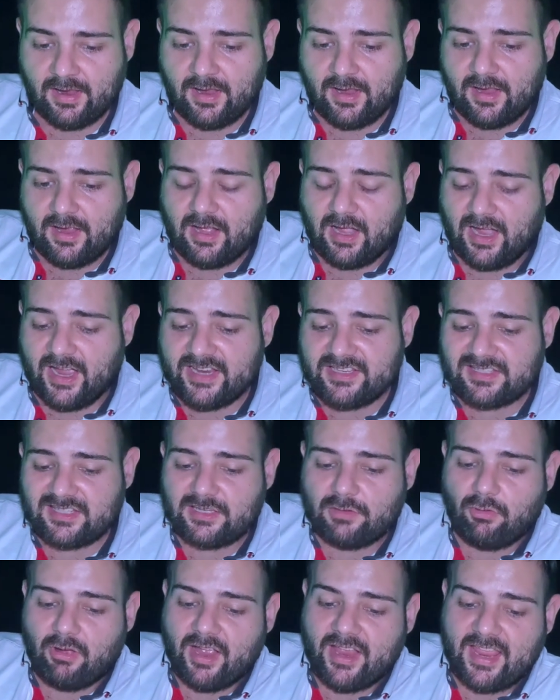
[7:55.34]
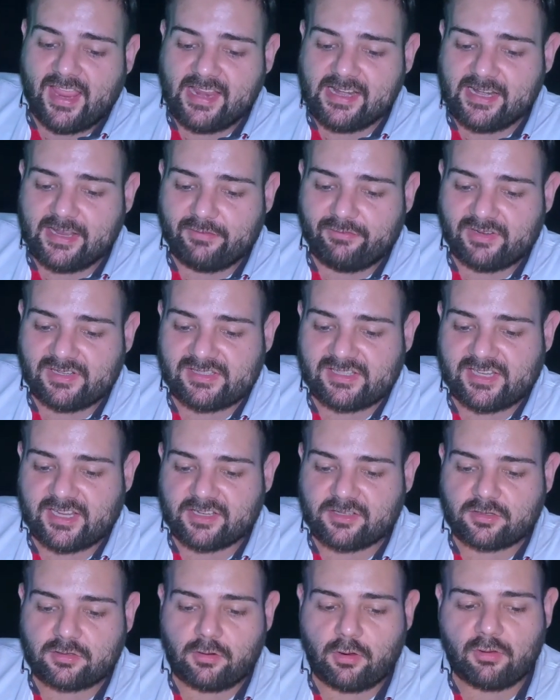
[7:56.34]
High CYA levels
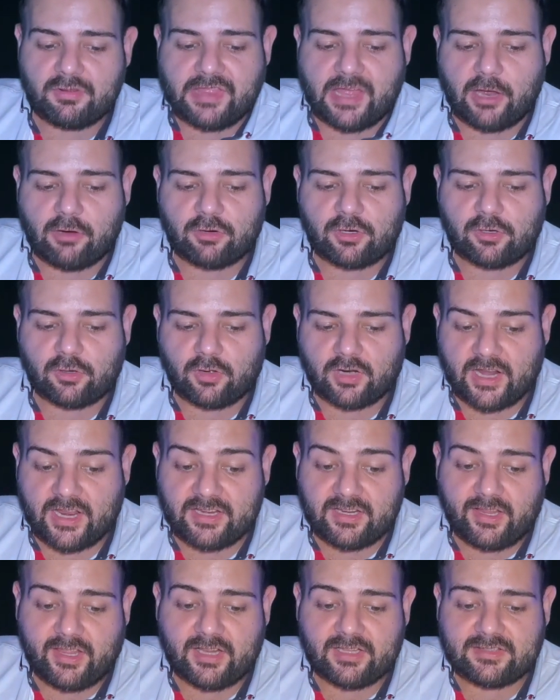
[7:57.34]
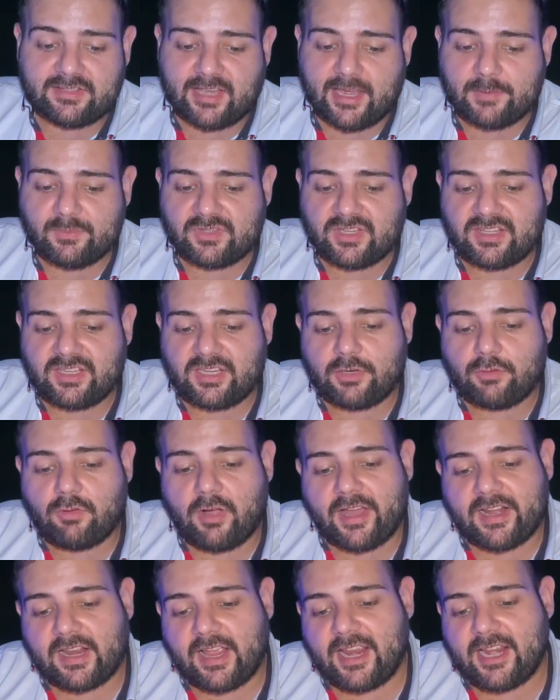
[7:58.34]
can slow down chlorine kill times and
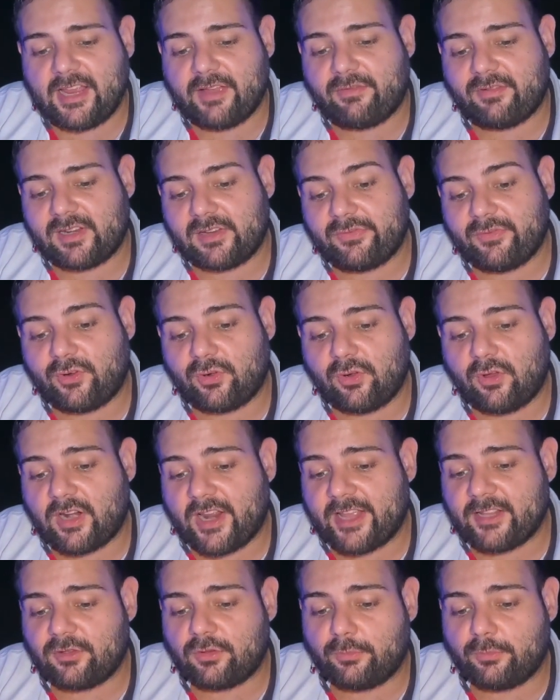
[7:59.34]
require high level of chlorine to